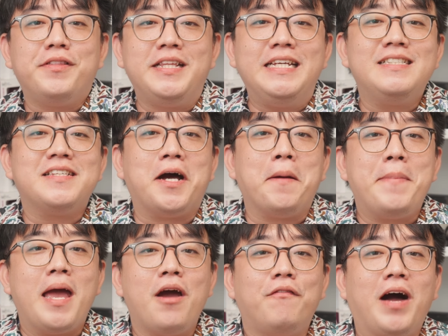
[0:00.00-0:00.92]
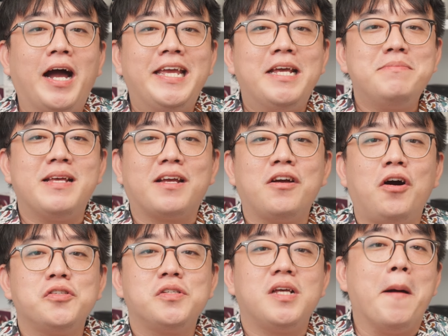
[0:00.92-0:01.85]
These are a pair of IEMs that
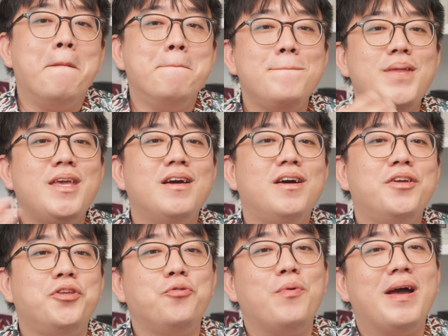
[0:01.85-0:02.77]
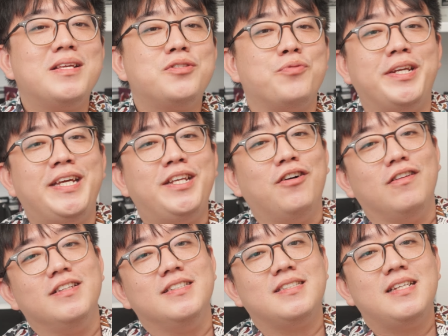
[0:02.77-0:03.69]
cost a mere US
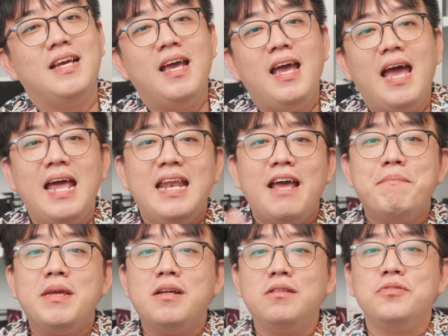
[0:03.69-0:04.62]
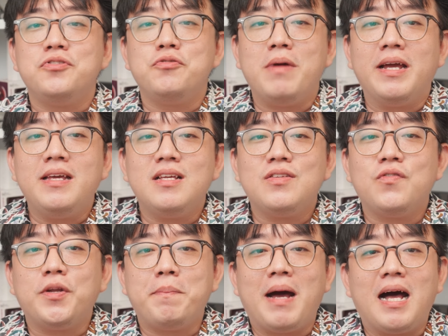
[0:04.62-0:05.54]
$20 and have been glued to my ears
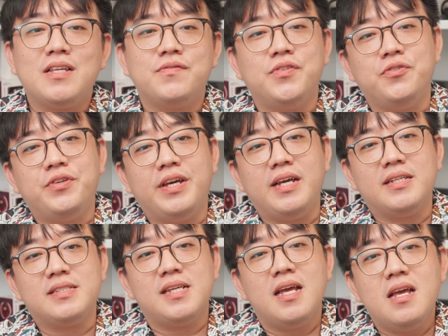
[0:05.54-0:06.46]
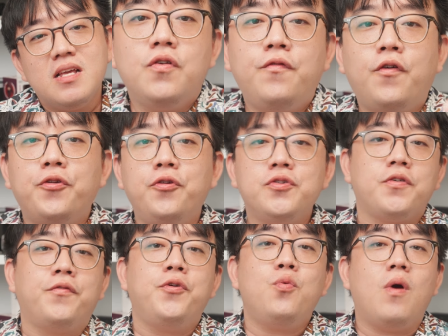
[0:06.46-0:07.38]
for the past few days. So for those
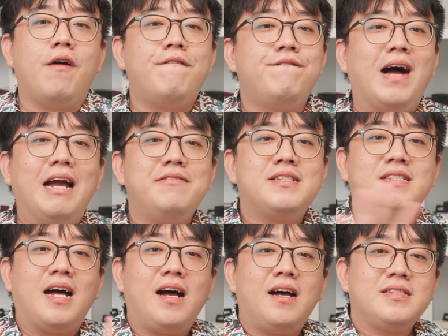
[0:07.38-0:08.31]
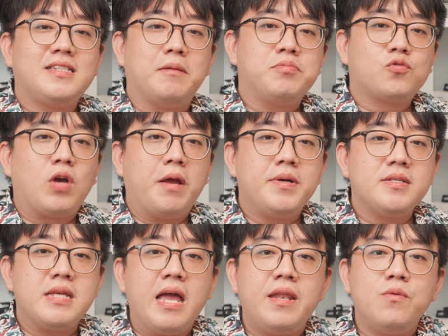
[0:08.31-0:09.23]
of you who are 5-star
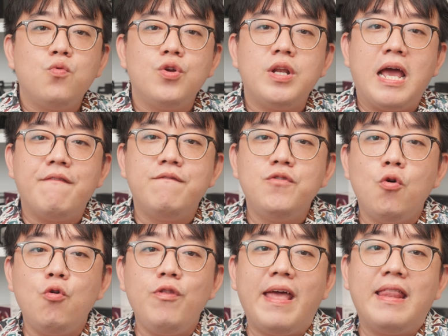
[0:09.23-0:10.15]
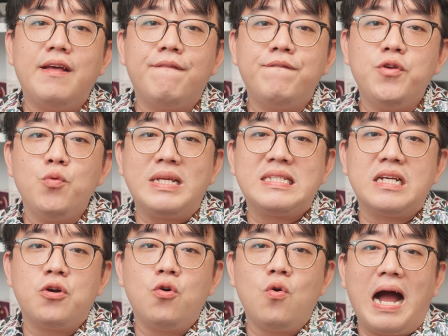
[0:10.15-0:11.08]
subscribers and would have known that a few weeks
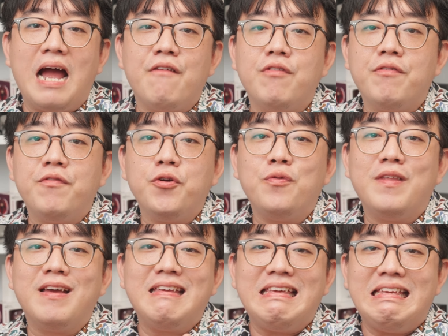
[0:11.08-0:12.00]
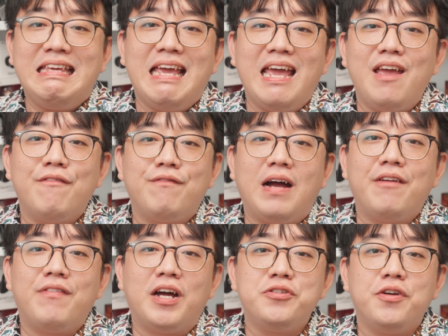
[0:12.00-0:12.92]
ago I've reviewed the
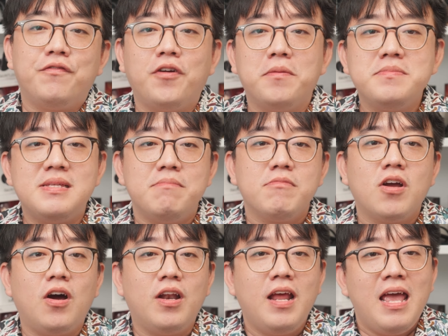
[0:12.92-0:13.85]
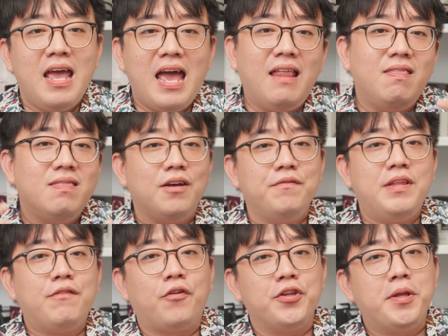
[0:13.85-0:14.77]
EA500 from Simgot and loved
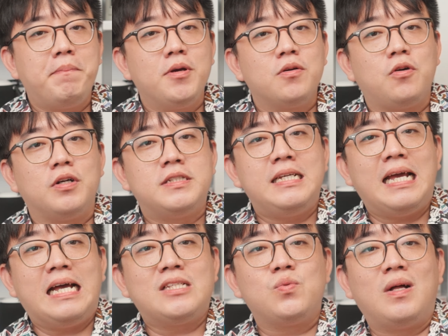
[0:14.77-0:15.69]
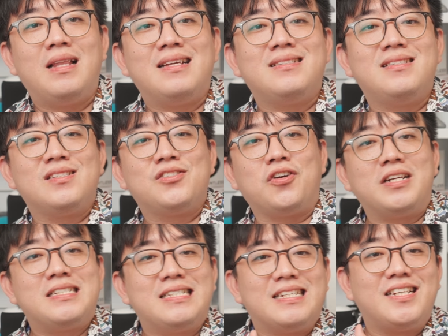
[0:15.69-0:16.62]
it for the build quality as well as the
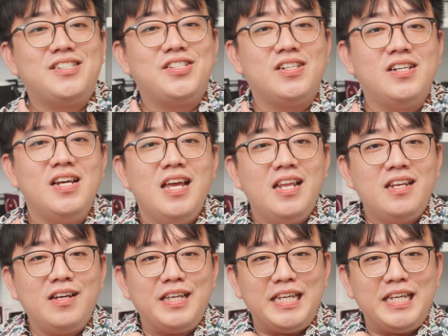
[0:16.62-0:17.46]
sonic signature, the